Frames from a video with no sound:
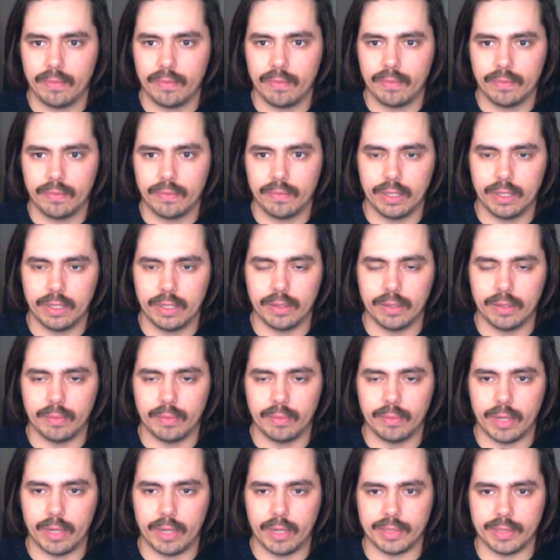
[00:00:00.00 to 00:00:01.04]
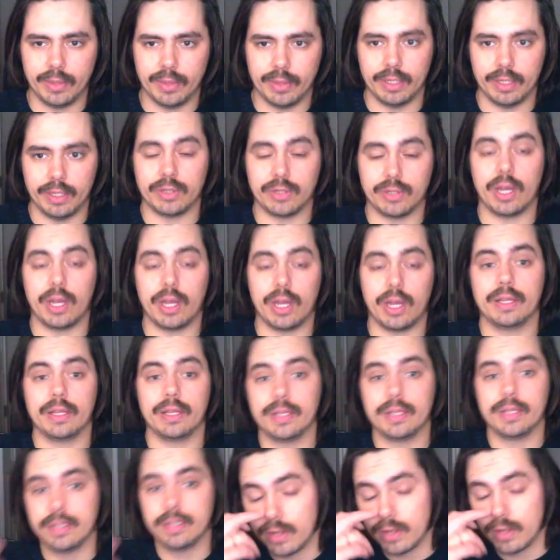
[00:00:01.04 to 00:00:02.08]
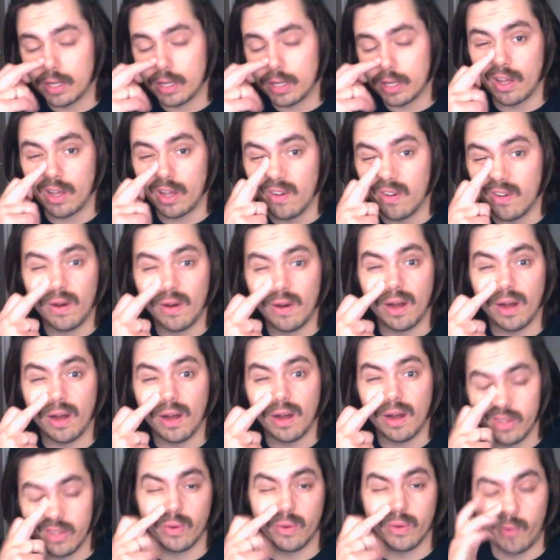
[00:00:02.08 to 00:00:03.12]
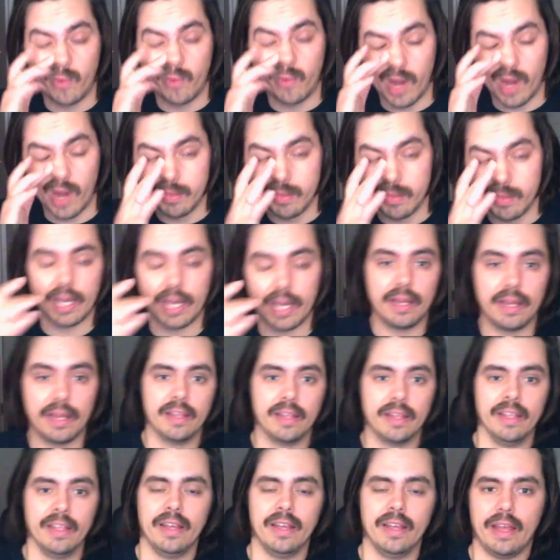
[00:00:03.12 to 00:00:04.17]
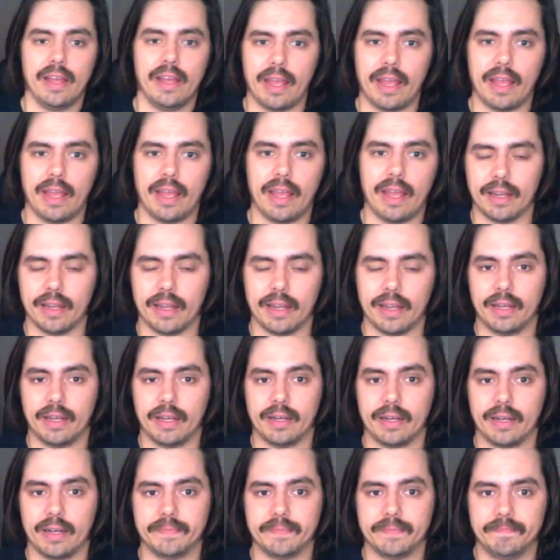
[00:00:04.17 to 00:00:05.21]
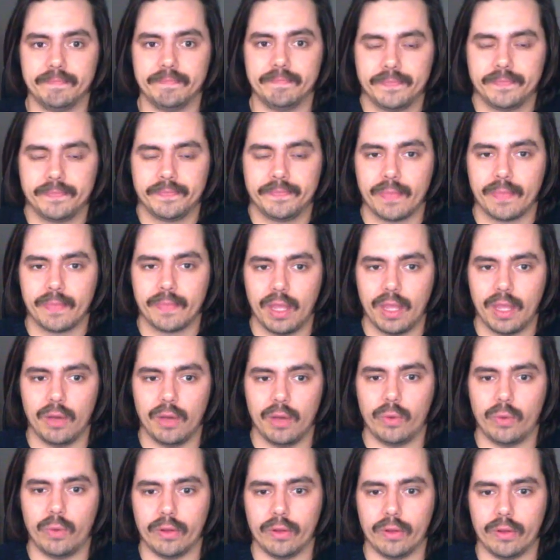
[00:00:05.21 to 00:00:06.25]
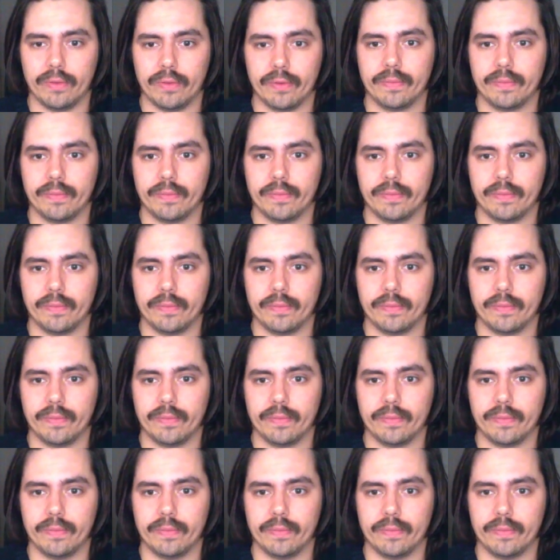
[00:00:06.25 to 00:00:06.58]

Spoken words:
The possibilities are endless. You can go onto their website and it will,